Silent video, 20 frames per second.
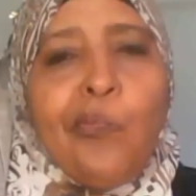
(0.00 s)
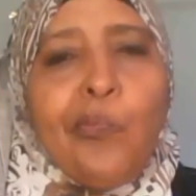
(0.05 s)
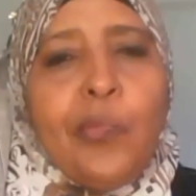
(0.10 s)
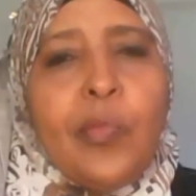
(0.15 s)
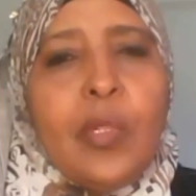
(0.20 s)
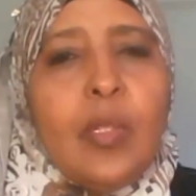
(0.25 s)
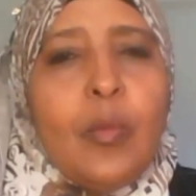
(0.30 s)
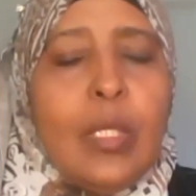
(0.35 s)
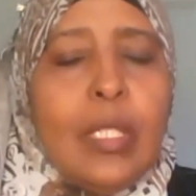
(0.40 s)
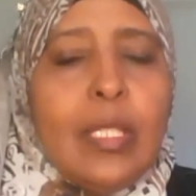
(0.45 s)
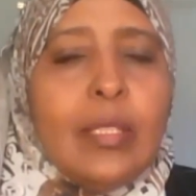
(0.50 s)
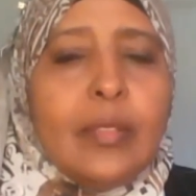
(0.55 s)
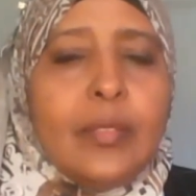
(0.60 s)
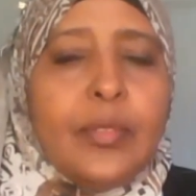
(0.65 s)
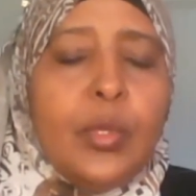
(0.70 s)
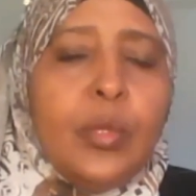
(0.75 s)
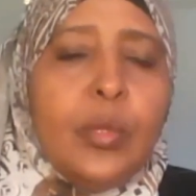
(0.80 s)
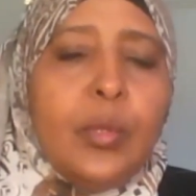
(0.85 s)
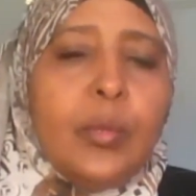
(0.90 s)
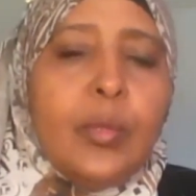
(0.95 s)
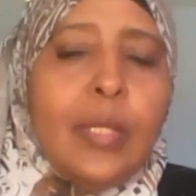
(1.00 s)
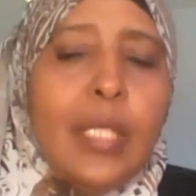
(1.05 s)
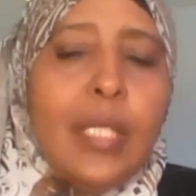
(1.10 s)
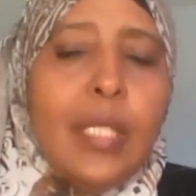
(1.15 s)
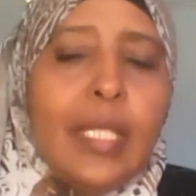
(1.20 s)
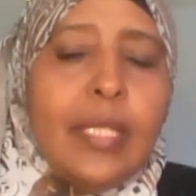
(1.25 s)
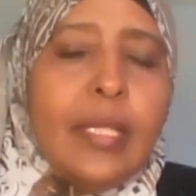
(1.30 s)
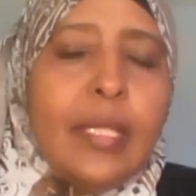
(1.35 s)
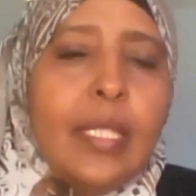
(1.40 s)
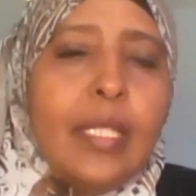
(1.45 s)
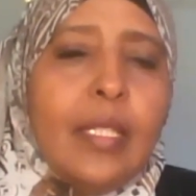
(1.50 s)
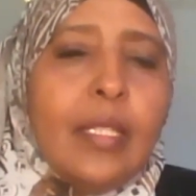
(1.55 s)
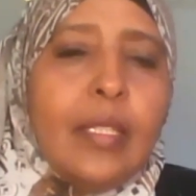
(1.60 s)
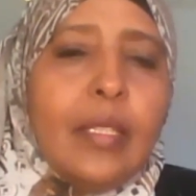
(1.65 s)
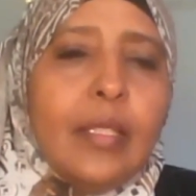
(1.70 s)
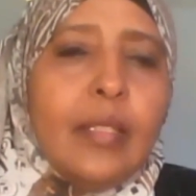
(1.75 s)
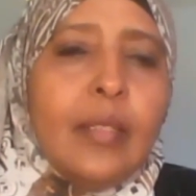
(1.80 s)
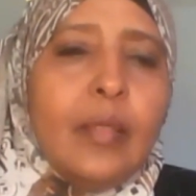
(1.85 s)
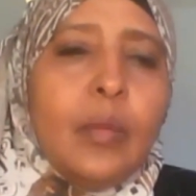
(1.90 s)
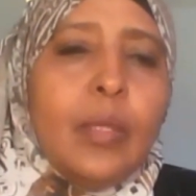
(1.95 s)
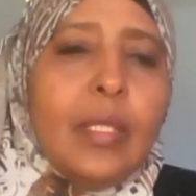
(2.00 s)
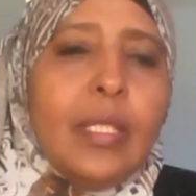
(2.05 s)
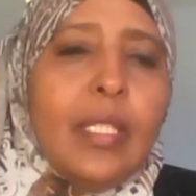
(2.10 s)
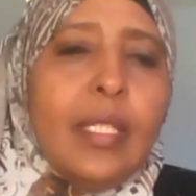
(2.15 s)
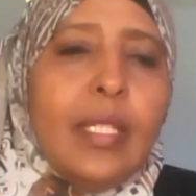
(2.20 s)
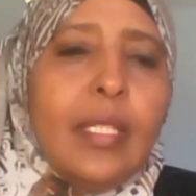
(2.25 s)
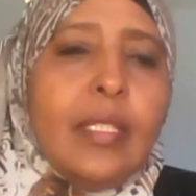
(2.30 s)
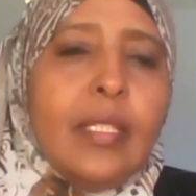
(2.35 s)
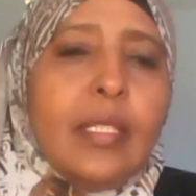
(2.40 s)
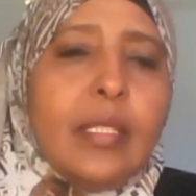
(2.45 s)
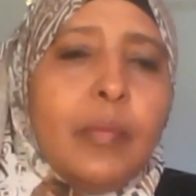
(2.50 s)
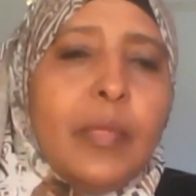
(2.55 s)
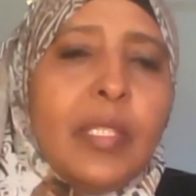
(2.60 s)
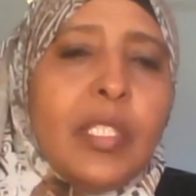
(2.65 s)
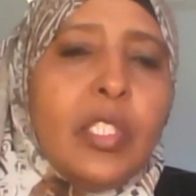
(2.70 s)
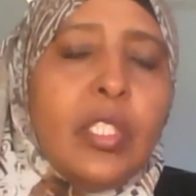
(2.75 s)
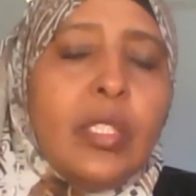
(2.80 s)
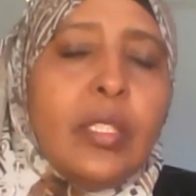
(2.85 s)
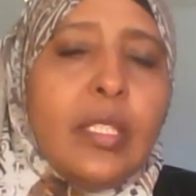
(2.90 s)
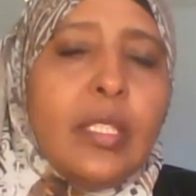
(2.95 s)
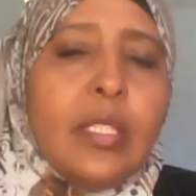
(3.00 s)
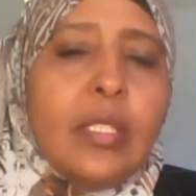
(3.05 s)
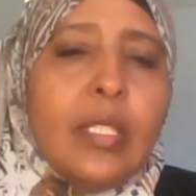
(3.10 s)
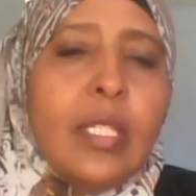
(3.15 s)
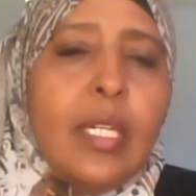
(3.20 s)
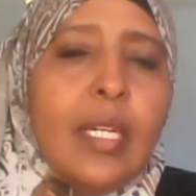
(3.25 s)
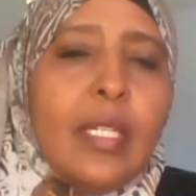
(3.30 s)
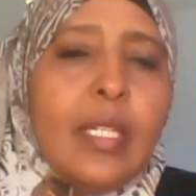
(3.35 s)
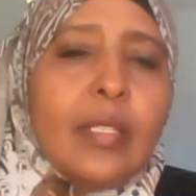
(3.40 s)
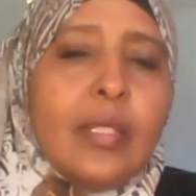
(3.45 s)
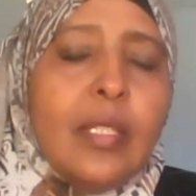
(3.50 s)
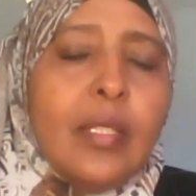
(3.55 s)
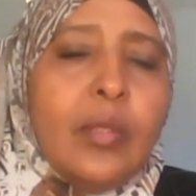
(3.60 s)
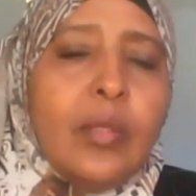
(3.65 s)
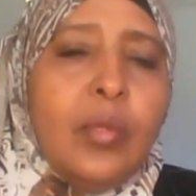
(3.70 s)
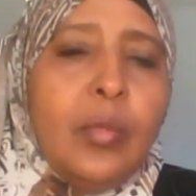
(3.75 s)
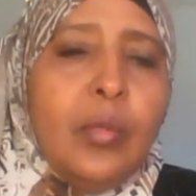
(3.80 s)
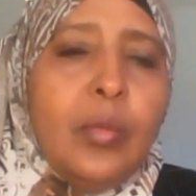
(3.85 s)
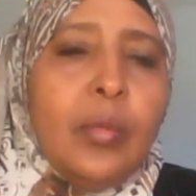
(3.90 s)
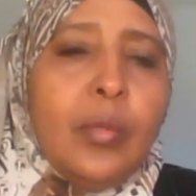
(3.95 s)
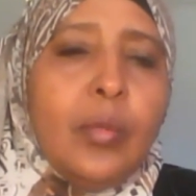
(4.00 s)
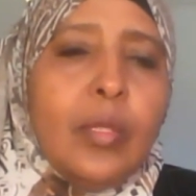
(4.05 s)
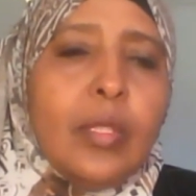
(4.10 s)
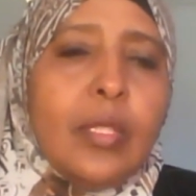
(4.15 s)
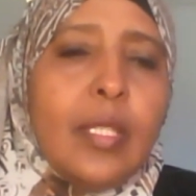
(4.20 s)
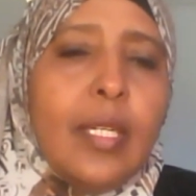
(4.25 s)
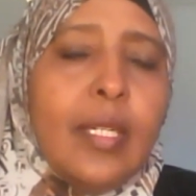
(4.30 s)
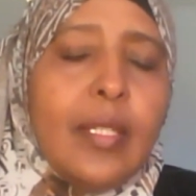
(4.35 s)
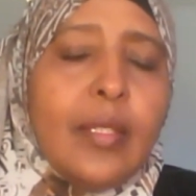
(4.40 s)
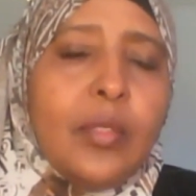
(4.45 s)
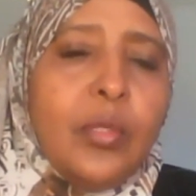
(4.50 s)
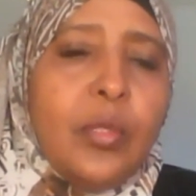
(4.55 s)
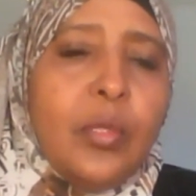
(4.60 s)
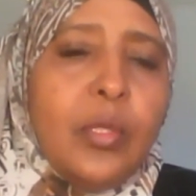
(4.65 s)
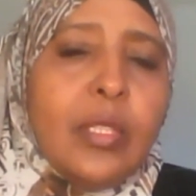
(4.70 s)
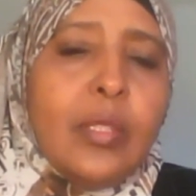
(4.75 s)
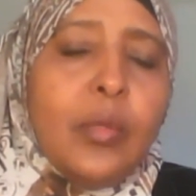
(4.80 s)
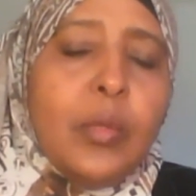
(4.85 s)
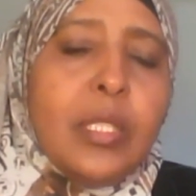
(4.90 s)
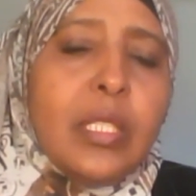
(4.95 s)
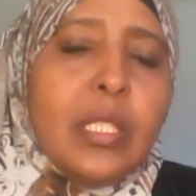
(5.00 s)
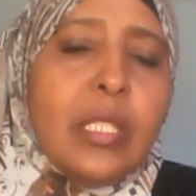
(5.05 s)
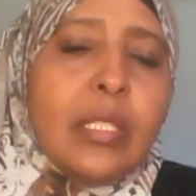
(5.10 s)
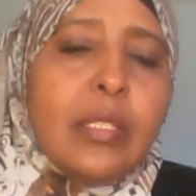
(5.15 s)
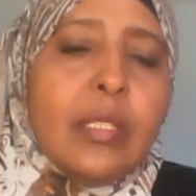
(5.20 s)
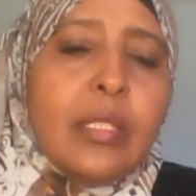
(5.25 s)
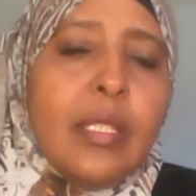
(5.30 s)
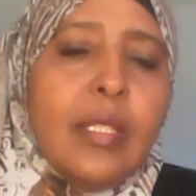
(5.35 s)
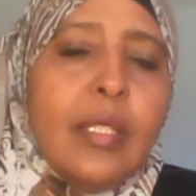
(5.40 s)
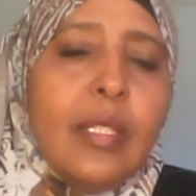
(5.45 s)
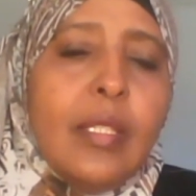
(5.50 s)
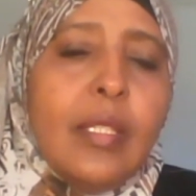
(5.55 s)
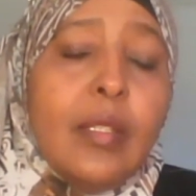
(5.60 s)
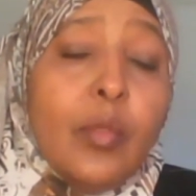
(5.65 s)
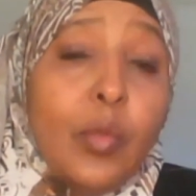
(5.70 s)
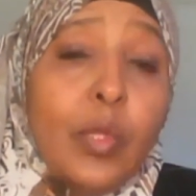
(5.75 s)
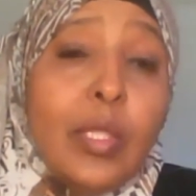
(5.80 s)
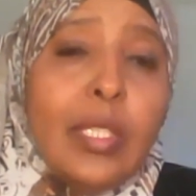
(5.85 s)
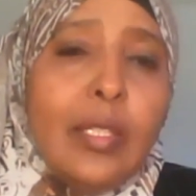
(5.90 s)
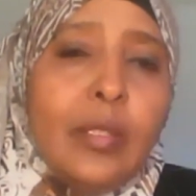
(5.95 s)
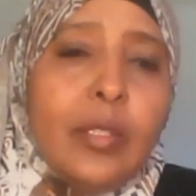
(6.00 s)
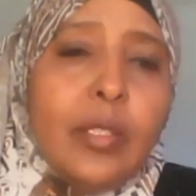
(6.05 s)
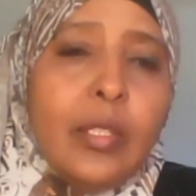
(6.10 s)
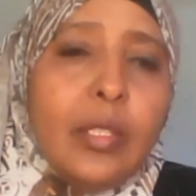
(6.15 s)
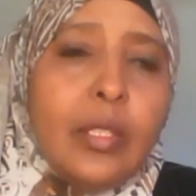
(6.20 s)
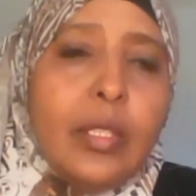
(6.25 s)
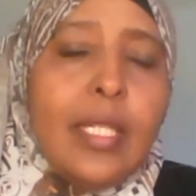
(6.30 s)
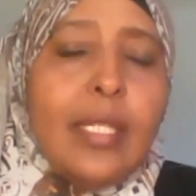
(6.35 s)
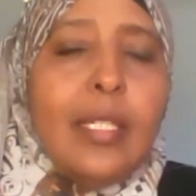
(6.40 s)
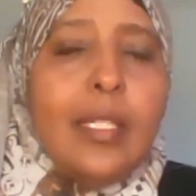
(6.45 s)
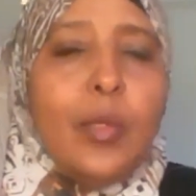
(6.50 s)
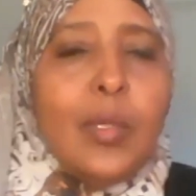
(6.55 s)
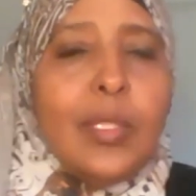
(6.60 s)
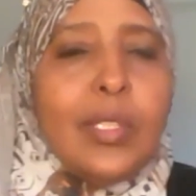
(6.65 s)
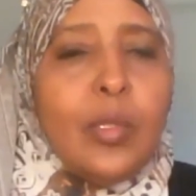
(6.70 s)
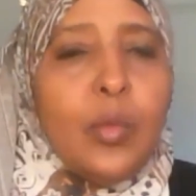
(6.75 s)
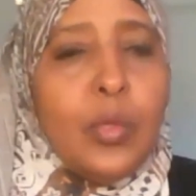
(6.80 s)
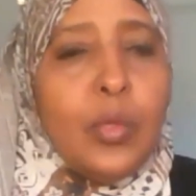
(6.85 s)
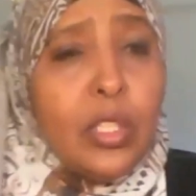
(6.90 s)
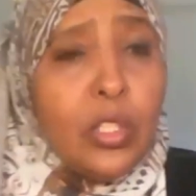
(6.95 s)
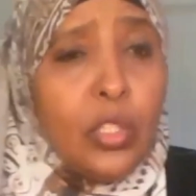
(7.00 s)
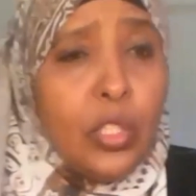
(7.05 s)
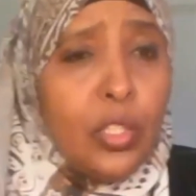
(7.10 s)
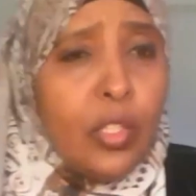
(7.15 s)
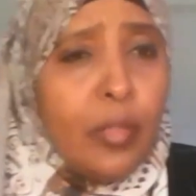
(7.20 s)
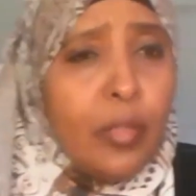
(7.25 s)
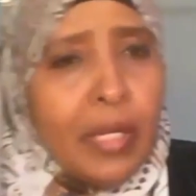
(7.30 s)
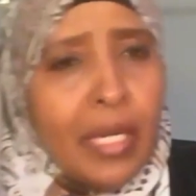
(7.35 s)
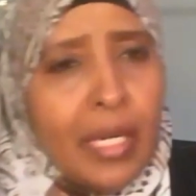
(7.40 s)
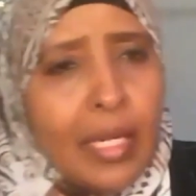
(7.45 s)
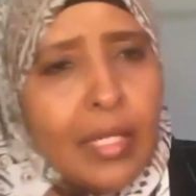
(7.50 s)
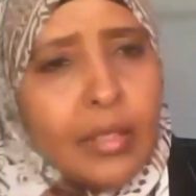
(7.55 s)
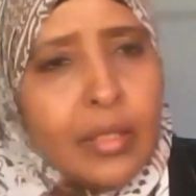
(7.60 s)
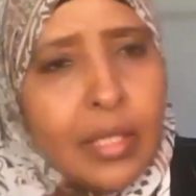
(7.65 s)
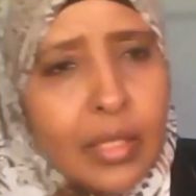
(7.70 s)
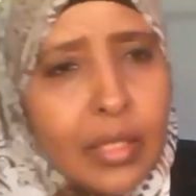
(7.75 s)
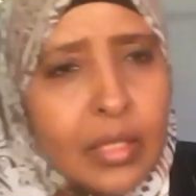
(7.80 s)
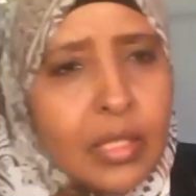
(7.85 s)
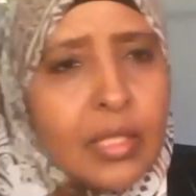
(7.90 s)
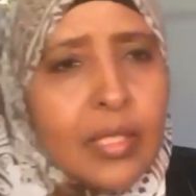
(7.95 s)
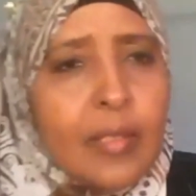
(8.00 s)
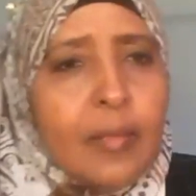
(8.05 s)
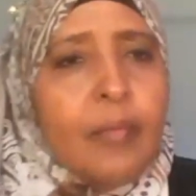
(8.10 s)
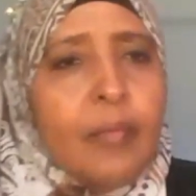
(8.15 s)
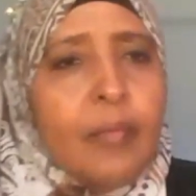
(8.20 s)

Well, I think what Quays mentioned is has a two-tier to it, which is really good that he went with the geopolitics.